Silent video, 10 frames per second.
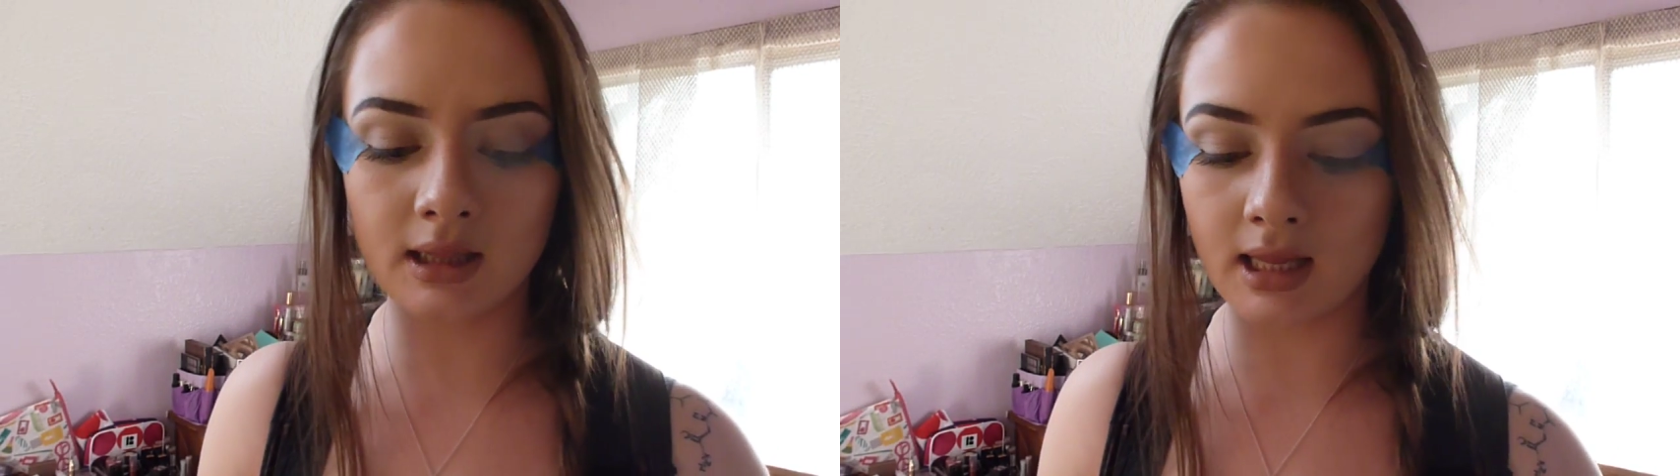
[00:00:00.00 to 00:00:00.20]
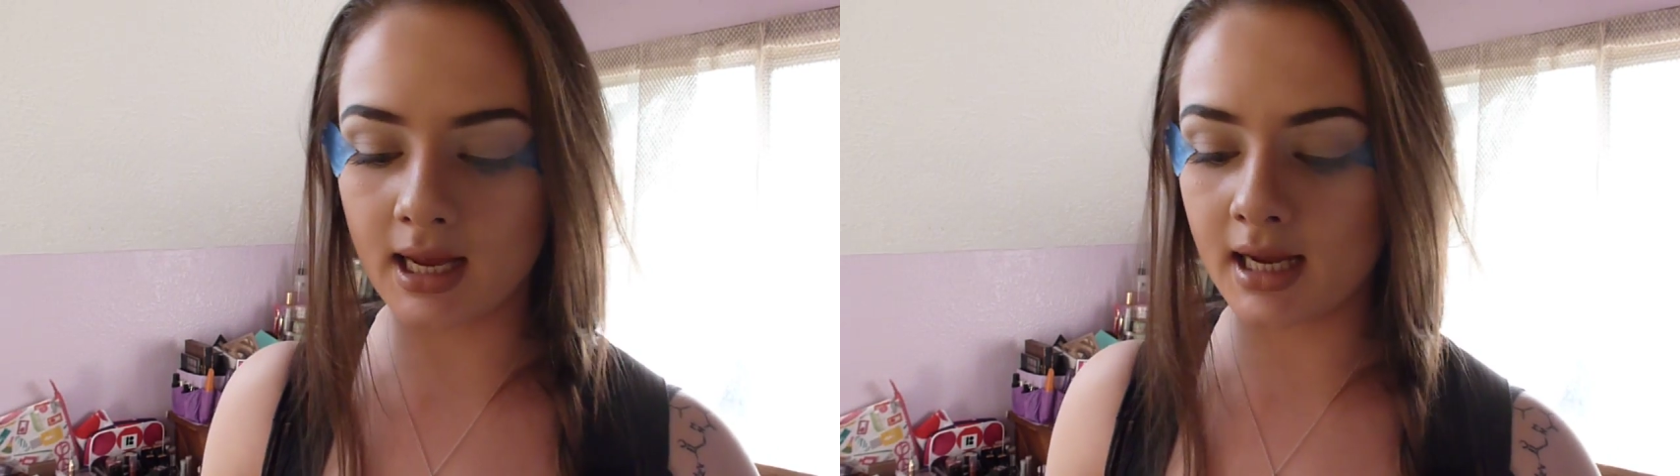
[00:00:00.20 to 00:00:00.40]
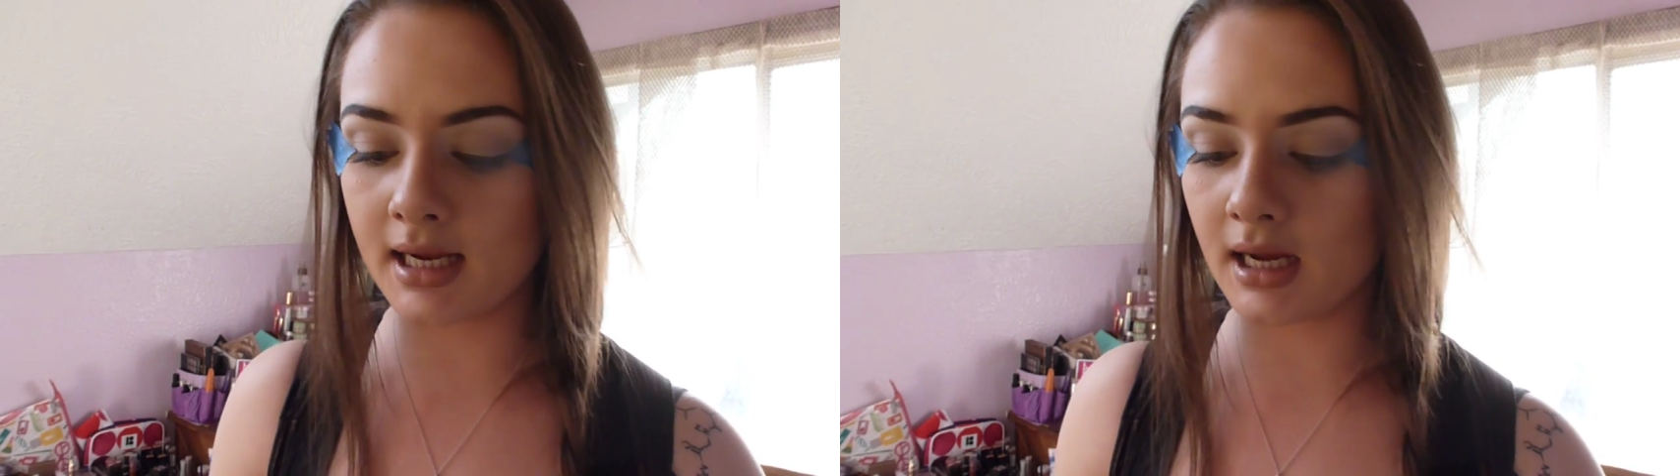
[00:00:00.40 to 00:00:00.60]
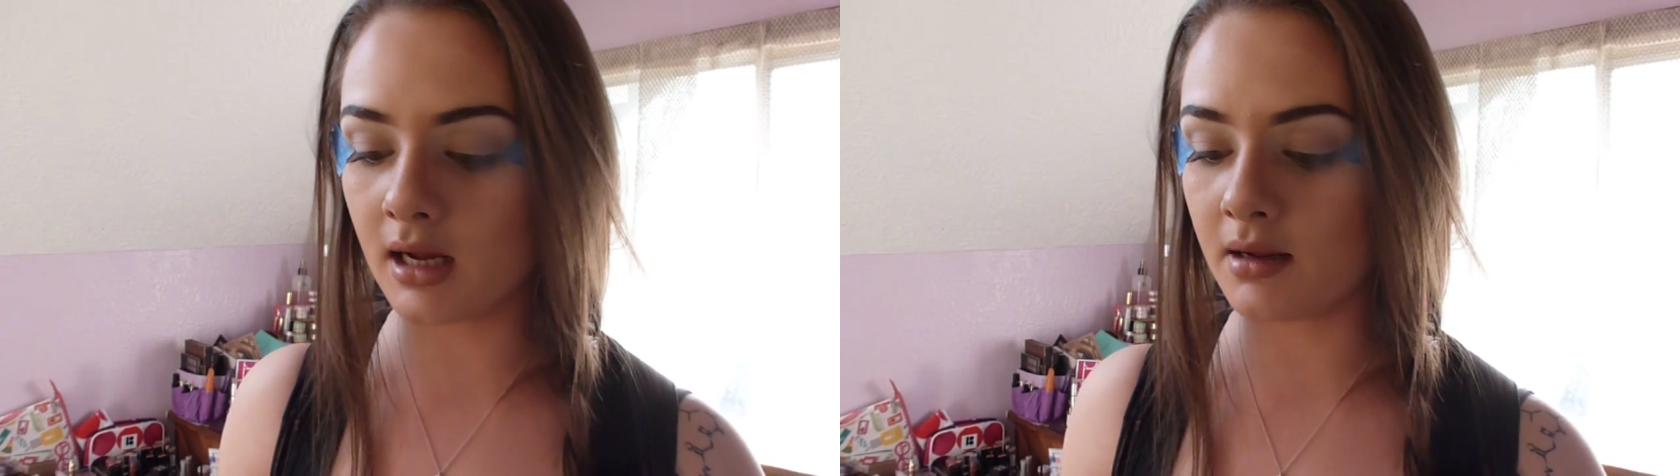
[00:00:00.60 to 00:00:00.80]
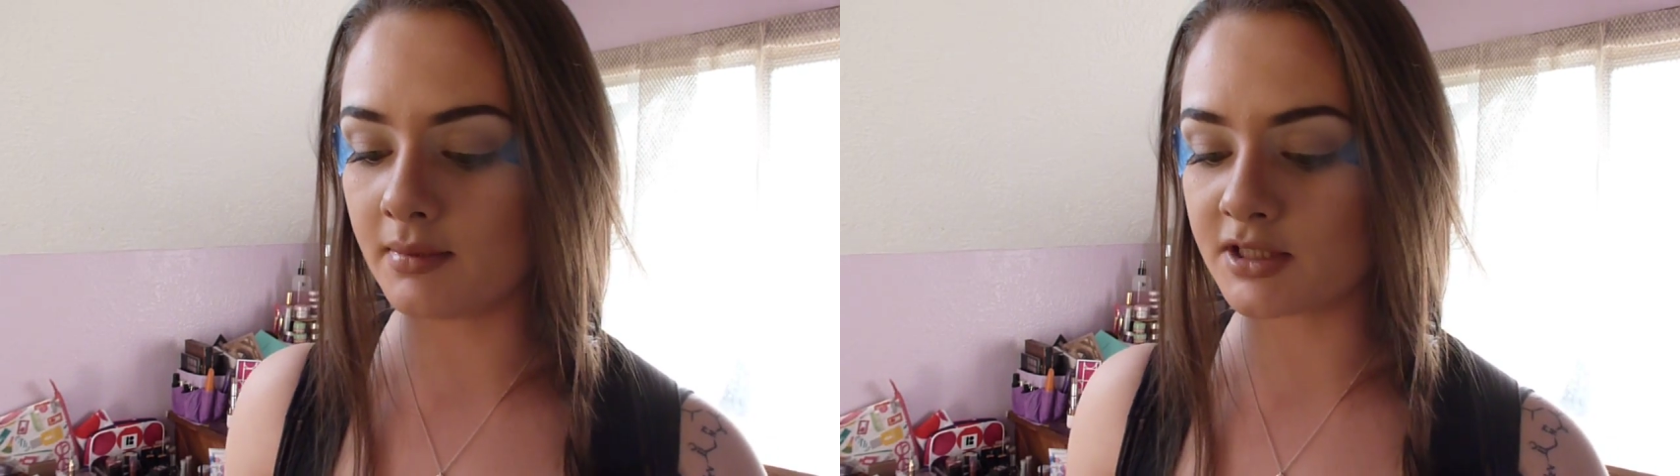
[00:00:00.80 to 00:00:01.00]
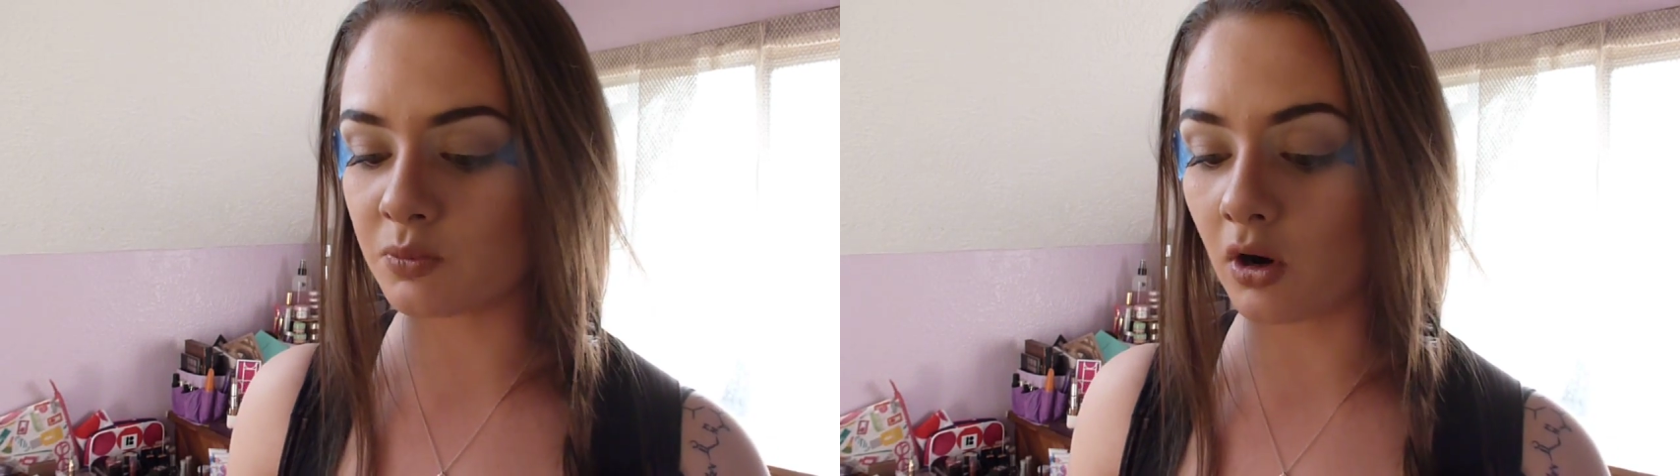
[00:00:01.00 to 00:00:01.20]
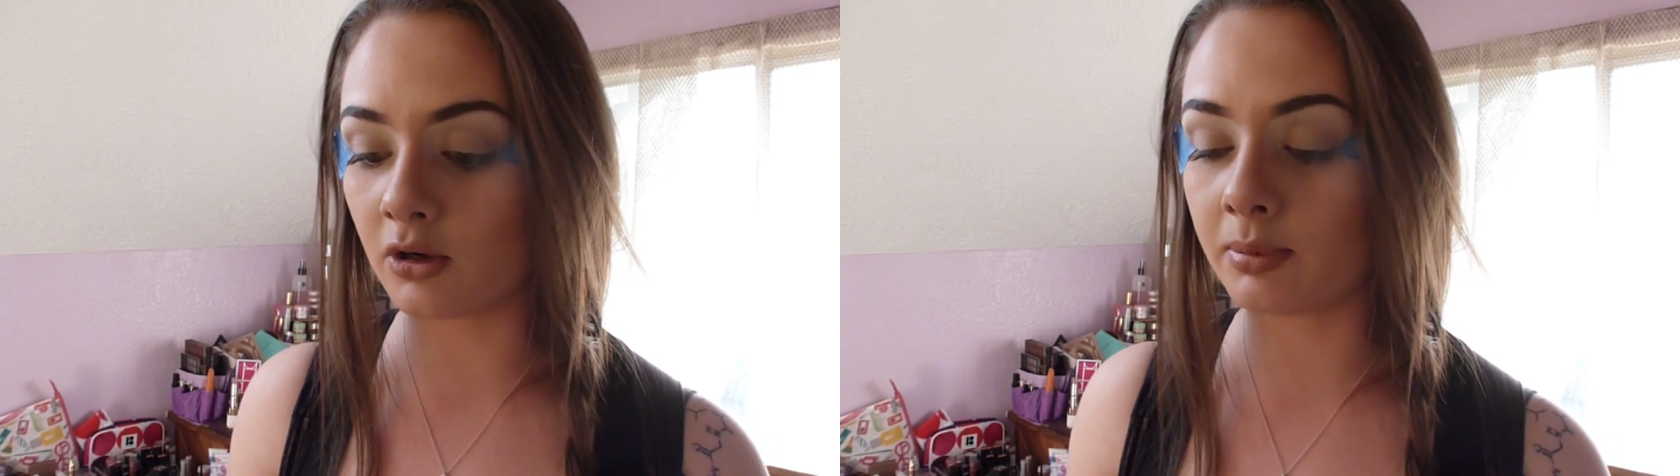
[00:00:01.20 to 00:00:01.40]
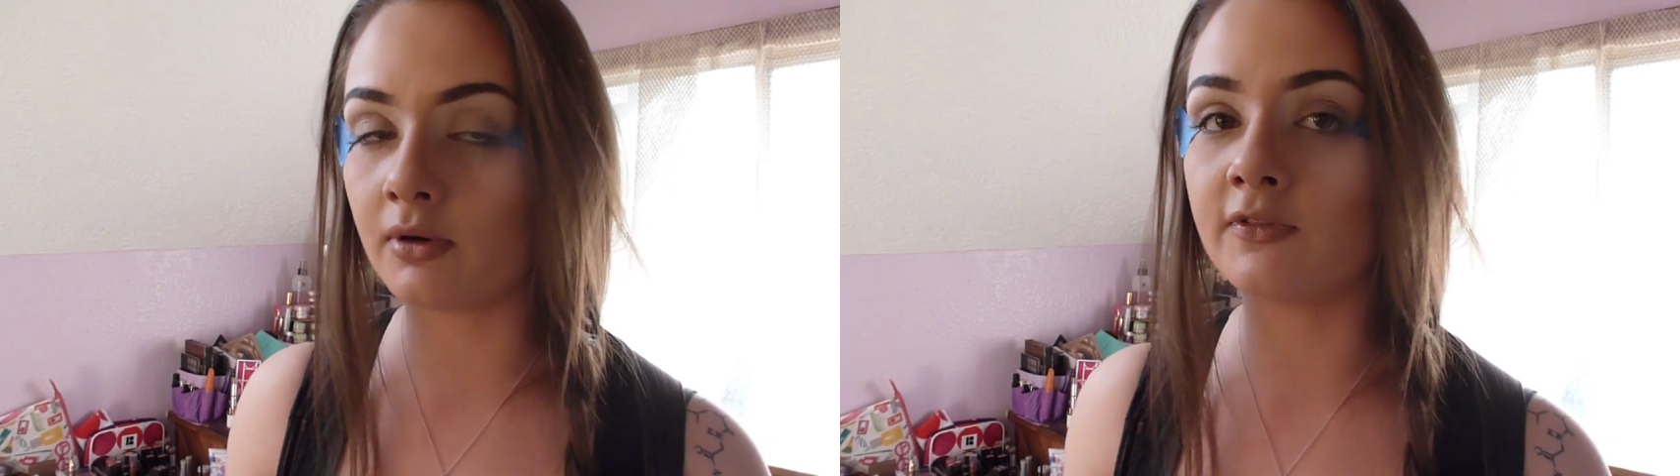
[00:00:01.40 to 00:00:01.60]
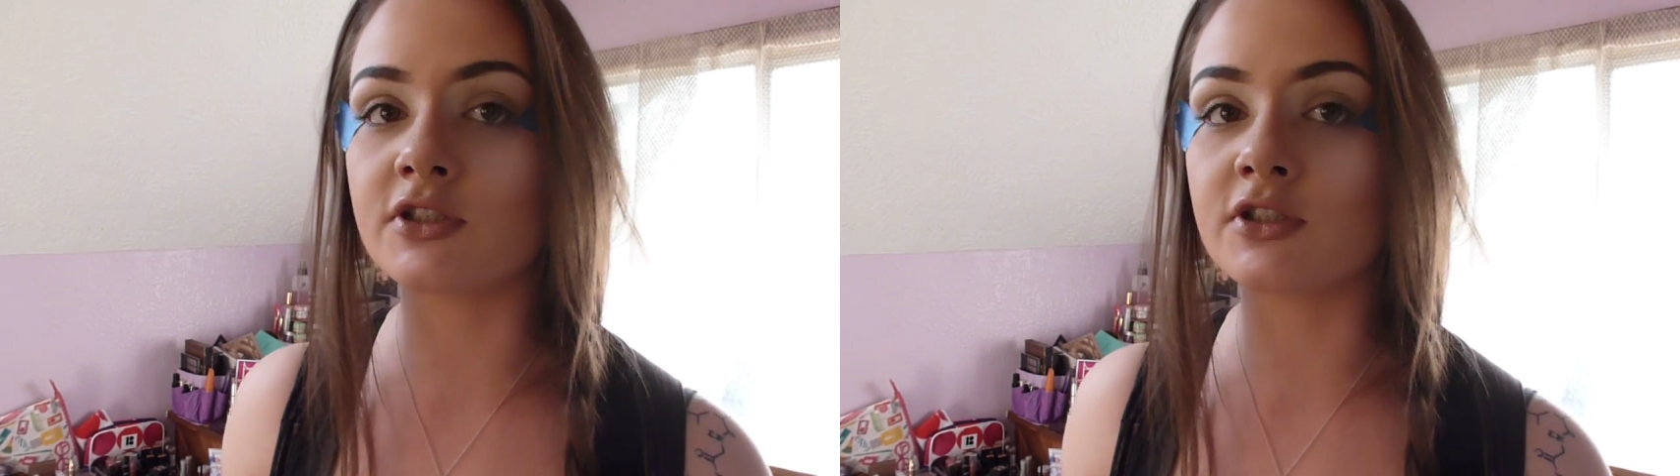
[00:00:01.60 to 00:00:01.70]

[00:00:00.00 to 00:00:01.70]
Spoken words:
clay. It's waterproof.